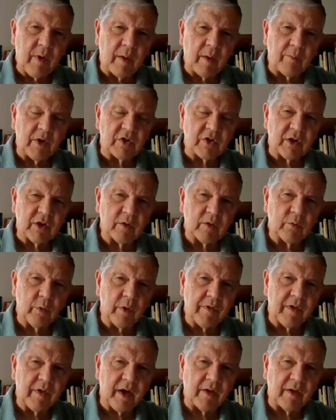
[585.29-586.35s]
Michigan
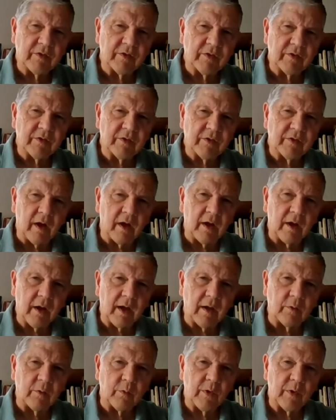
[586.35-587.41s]
with us.
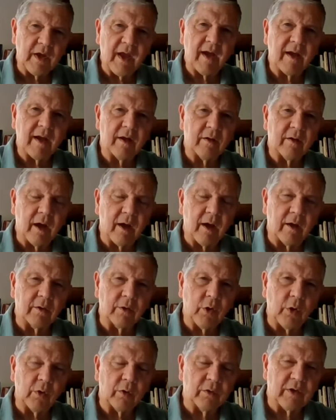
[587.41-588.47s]
And we had a
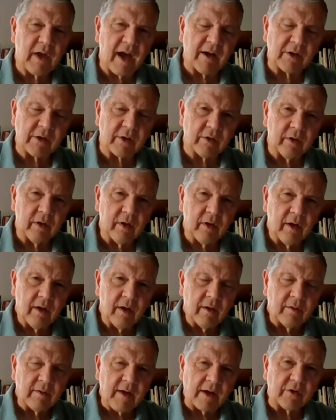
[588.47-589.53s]
local doctor,
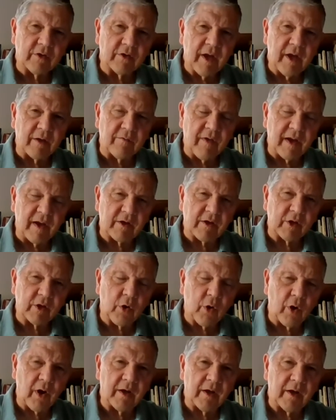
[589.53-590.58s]
Dr. Ted
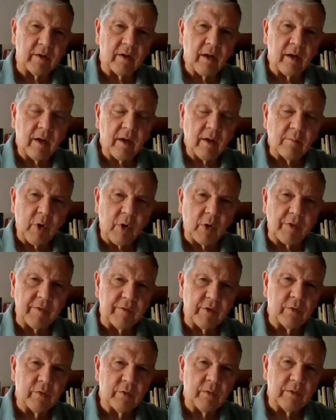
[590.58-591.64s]
Vanderkoy, and both of
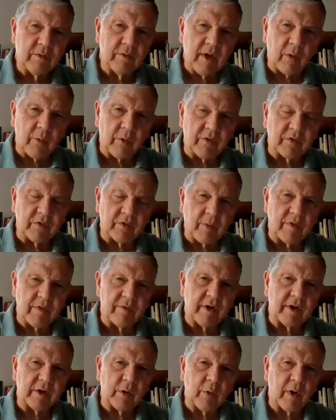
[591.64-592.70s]
you dealt with some of the
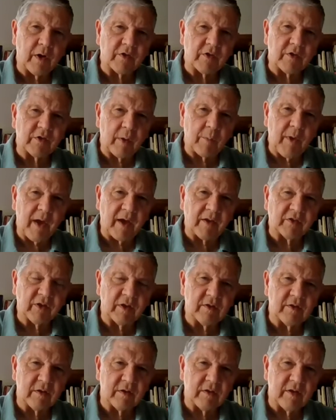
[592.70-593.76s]
very questions I'm
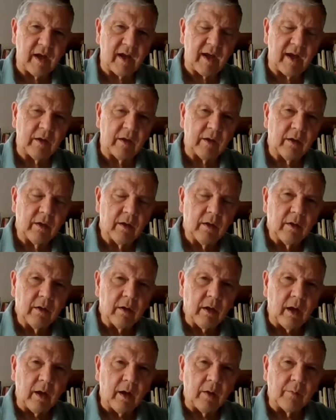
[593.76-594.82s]
asking today.
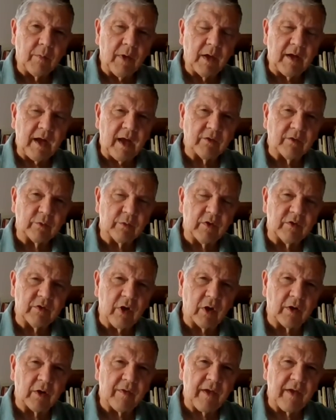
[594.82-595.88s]
And as a
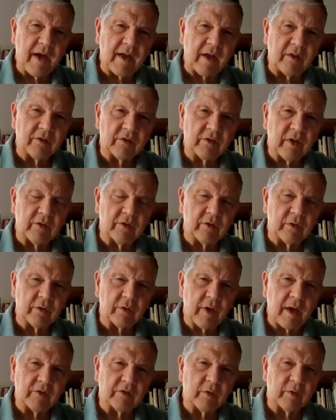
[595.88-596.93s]
result of that, has
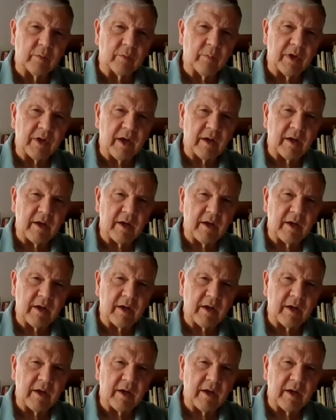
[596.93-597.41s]
there been